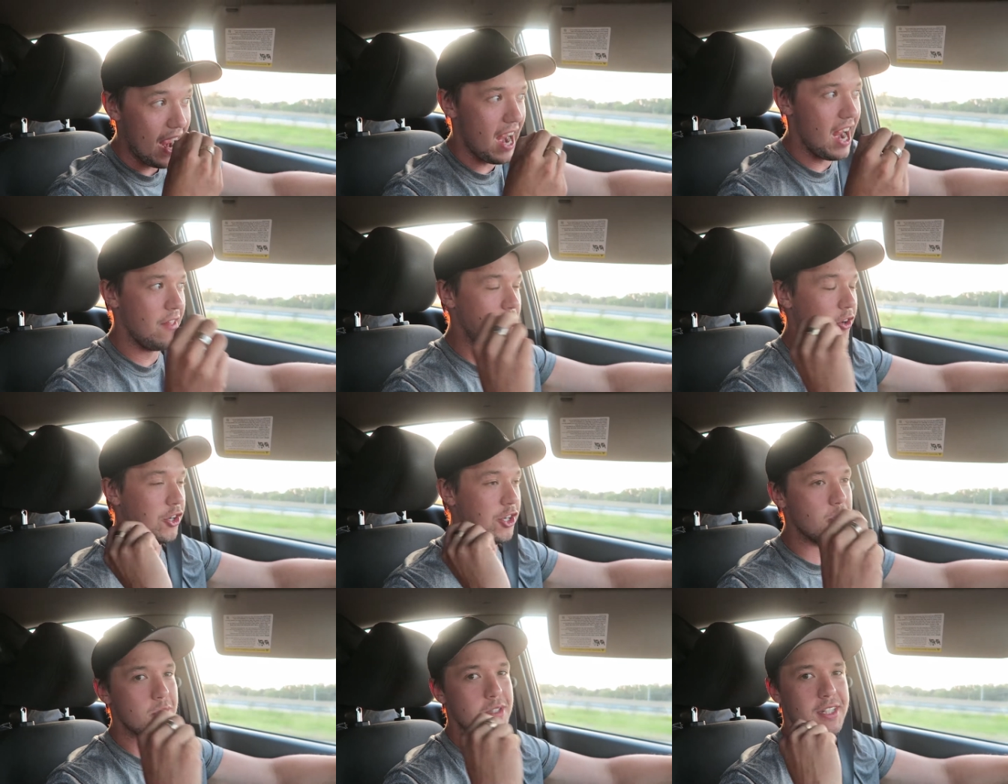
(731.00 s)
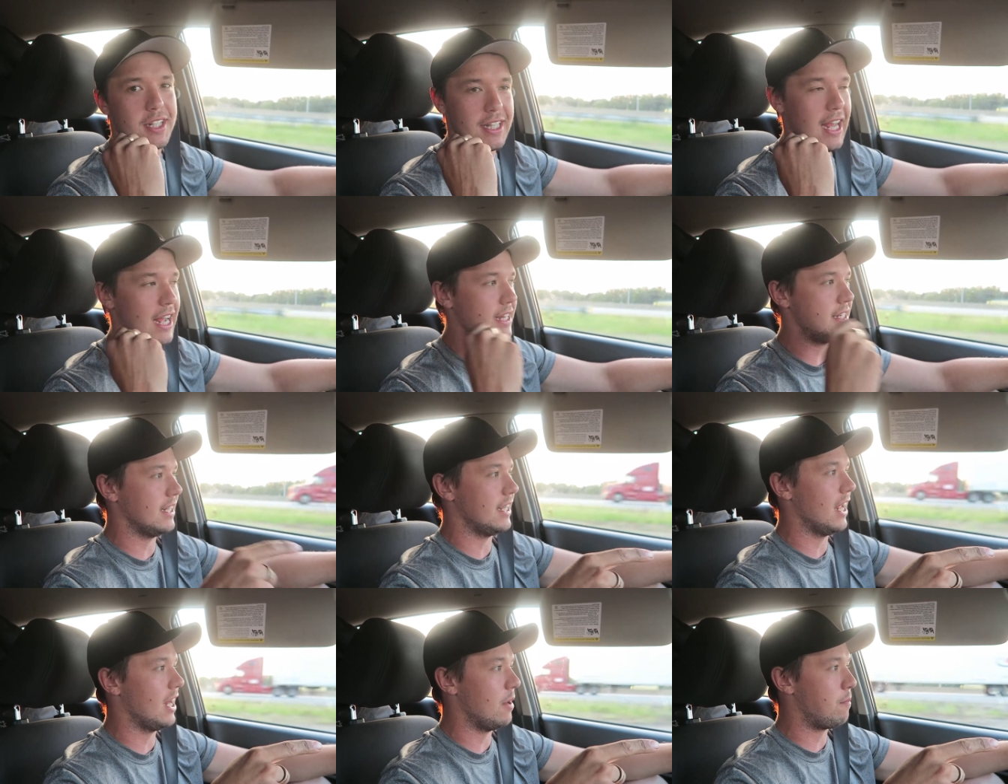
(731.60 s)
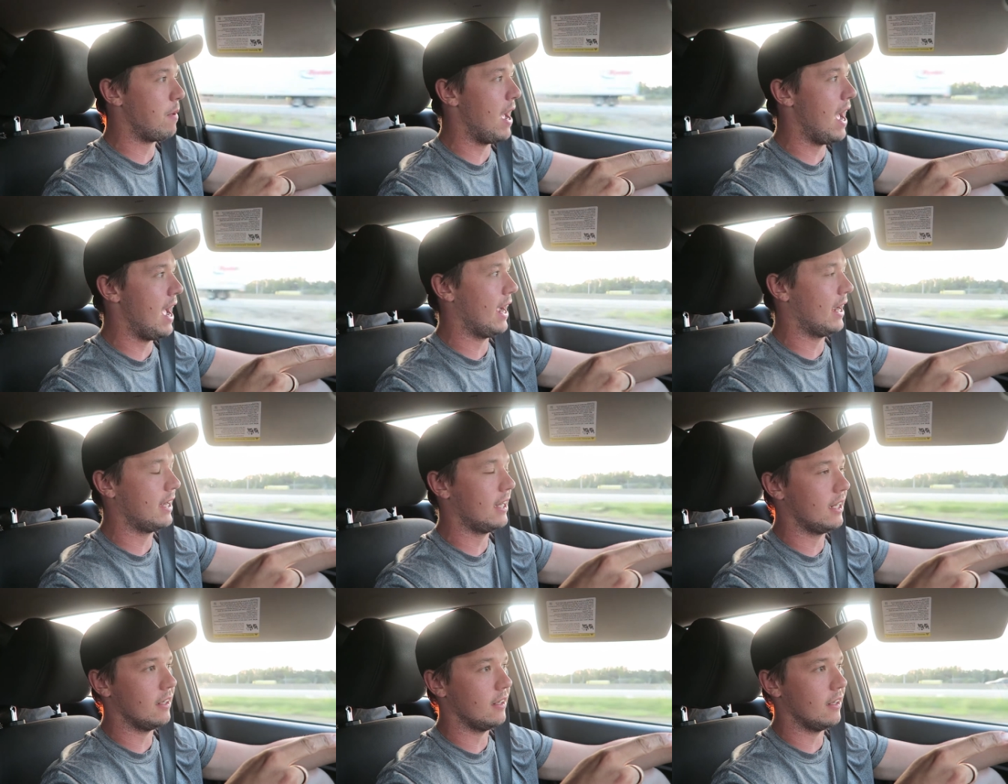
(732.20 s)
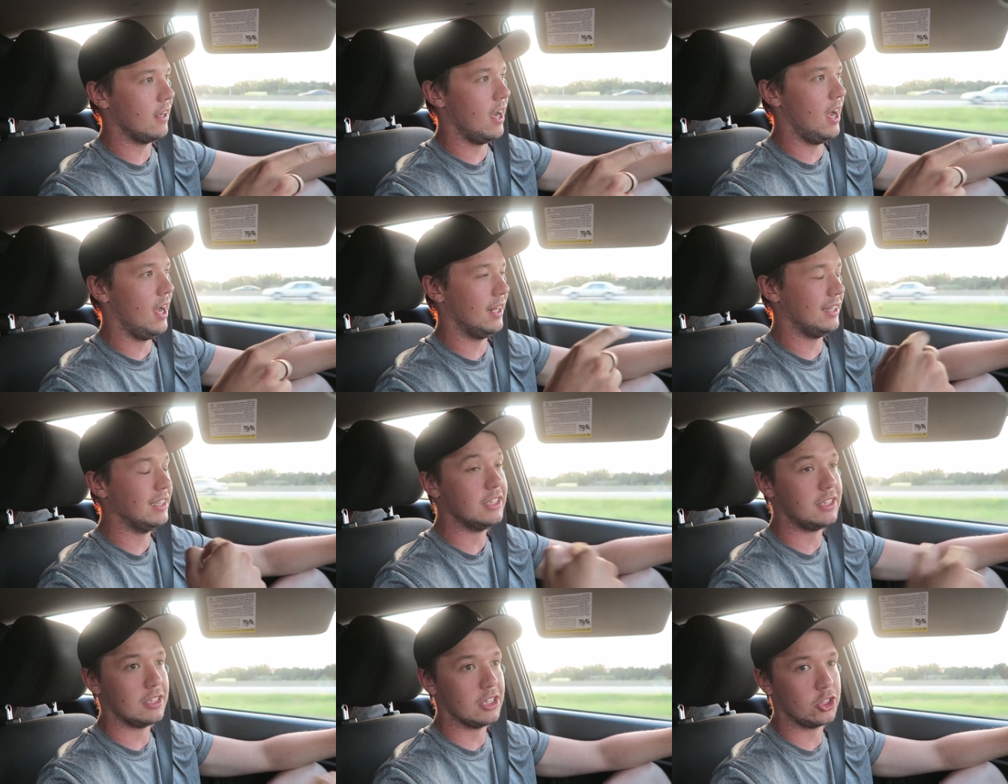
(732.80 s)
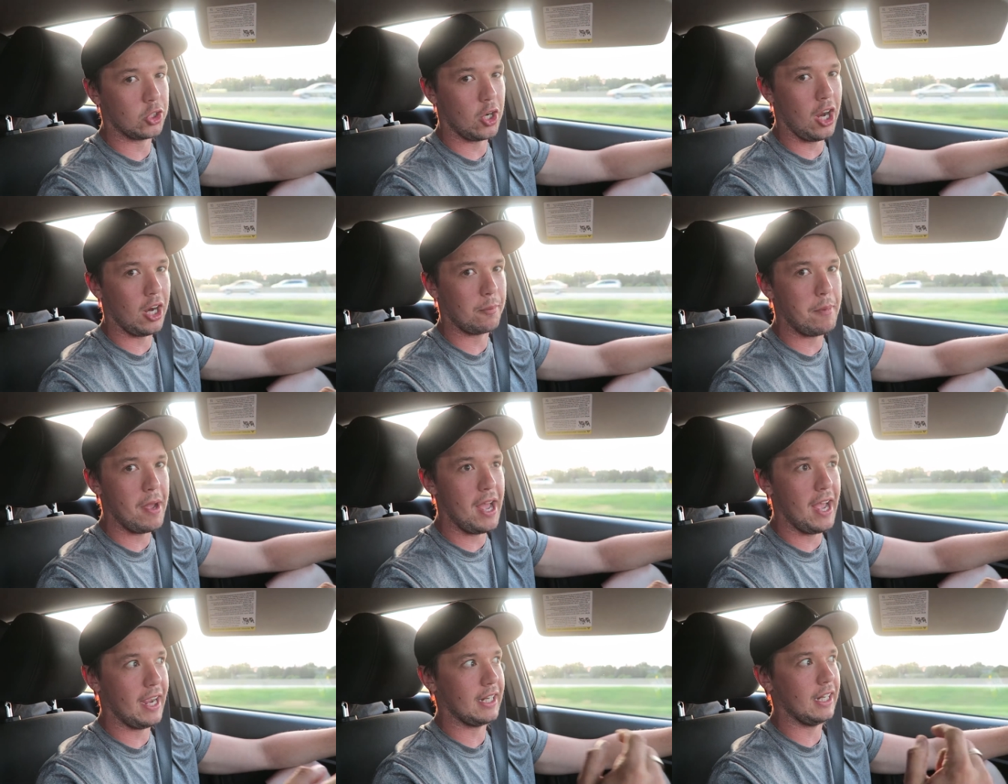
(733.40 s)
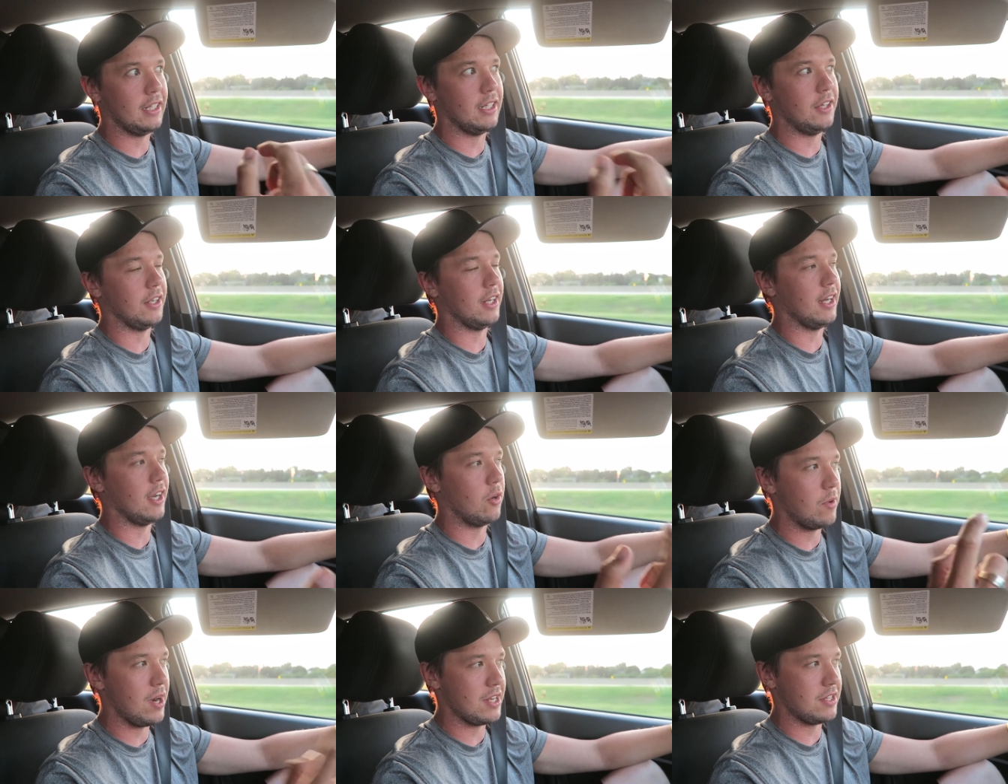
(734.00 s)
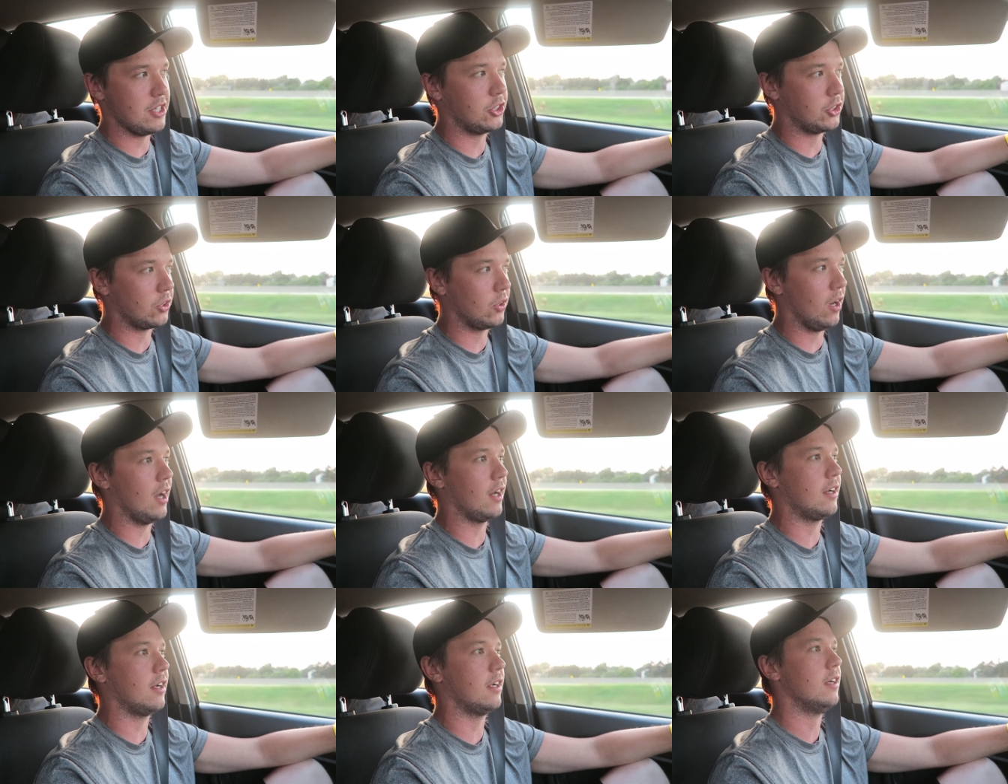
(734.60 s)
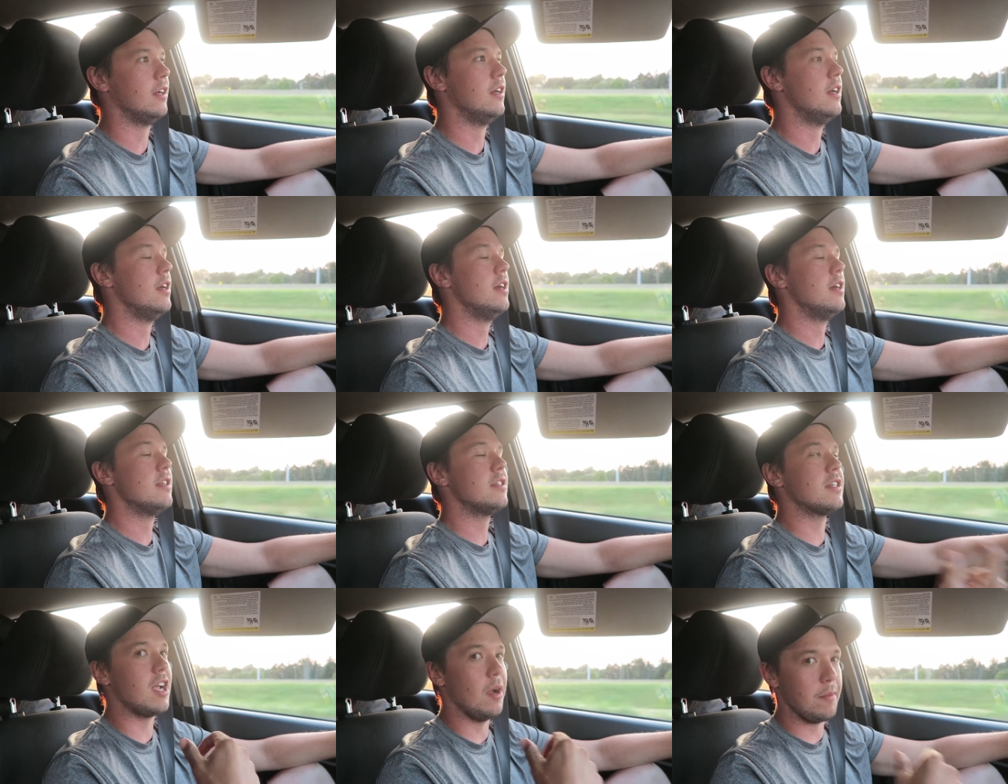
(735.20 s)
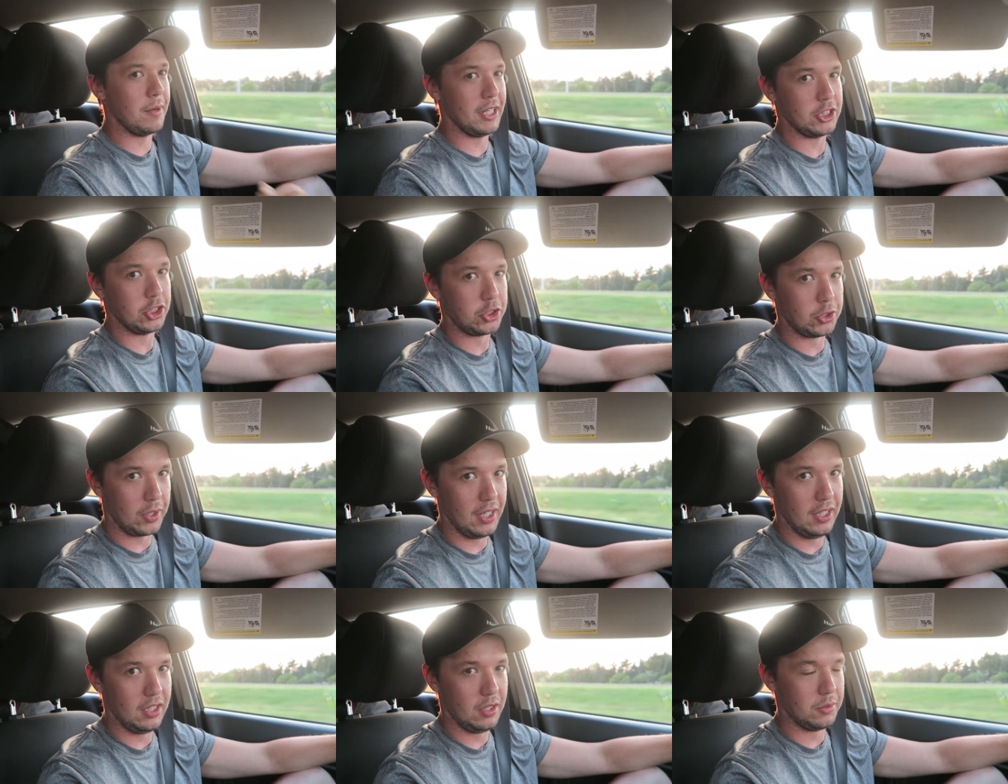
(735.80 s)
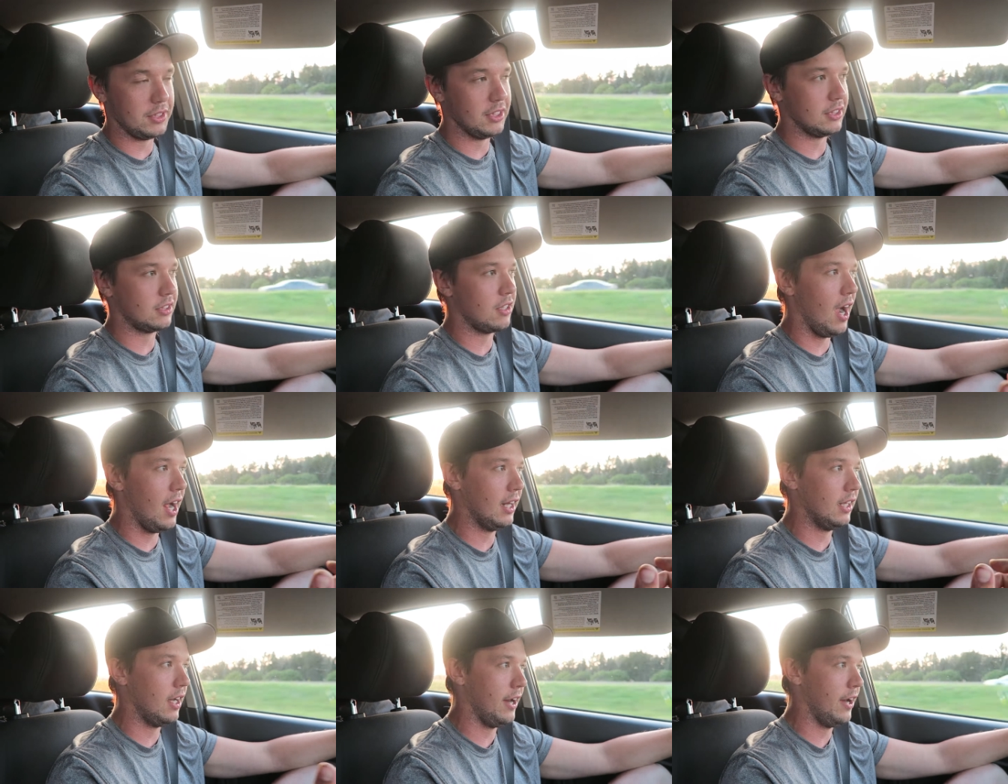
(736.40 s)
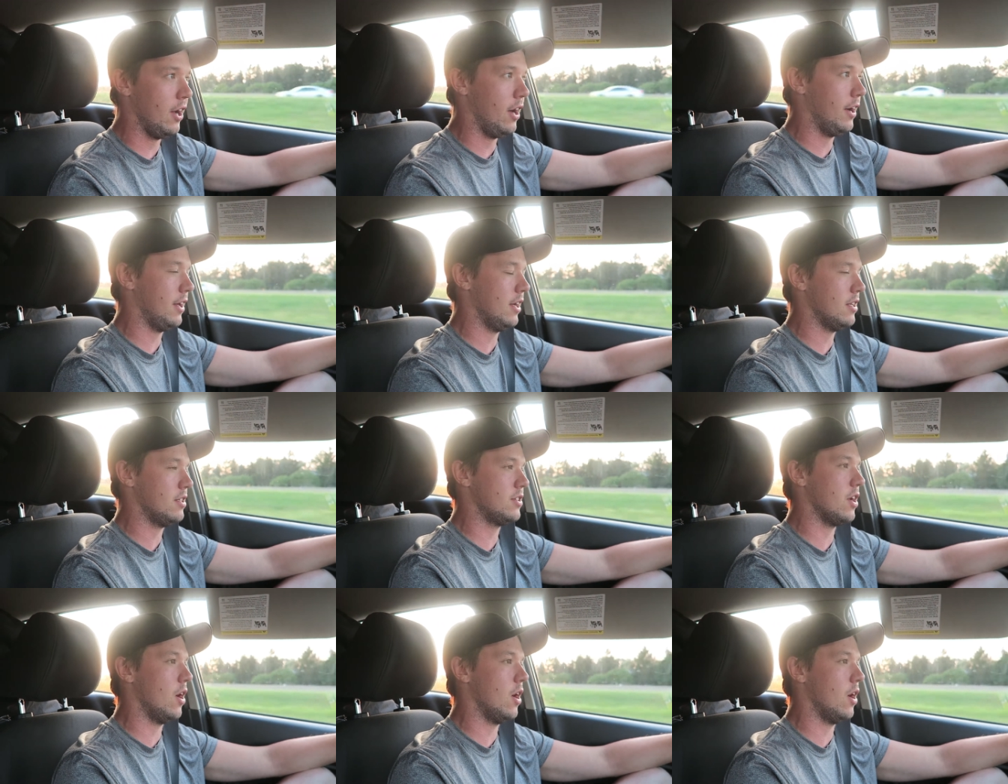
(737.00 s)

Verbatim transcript: and they're using that to get it back, at least the truck back, and then they're going to rent a truck to come and get the trailer with the Skyline on it.